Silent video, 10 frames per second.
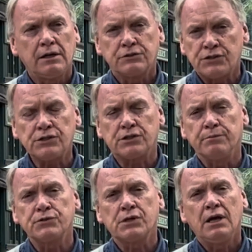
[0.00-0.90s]

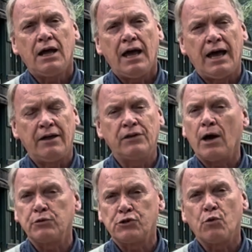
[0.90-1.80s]
systems, and
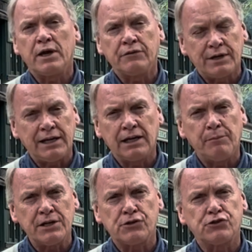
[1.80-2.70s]
that was your way of getting a
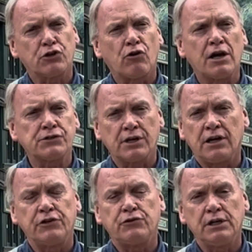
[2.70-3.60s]
message across the
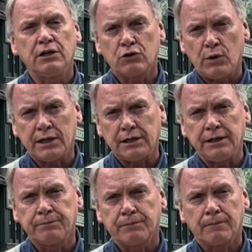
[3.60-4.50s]
country quickly.
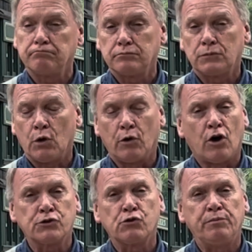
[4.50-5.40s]
There would
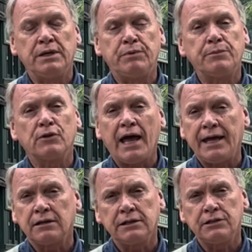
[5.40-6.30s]
also be people
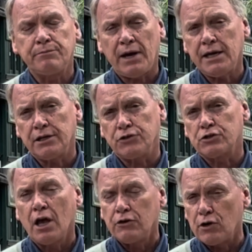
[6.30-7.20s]
handling the
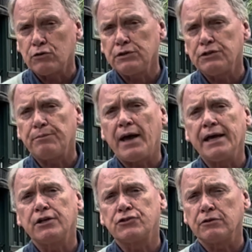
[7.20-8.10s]
baggage, not only the
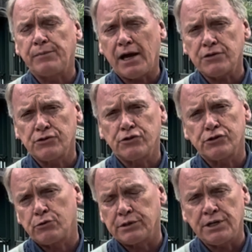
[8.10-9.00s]
baggage of the
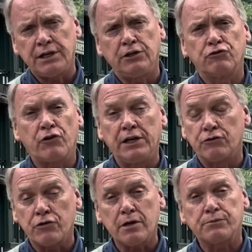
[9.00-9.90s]
passengers who are taking train
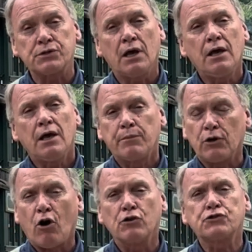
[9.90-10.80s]
trips, but
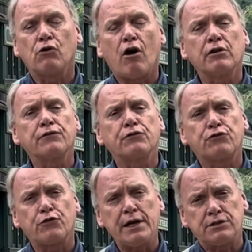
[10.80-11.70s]
also all of the
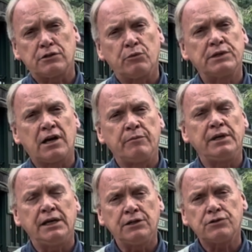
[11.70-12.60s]
freight that would come
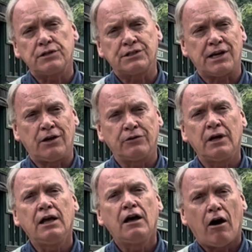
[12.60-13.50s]
into the town
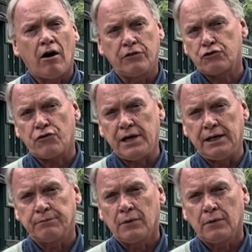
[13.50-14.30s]
on the train.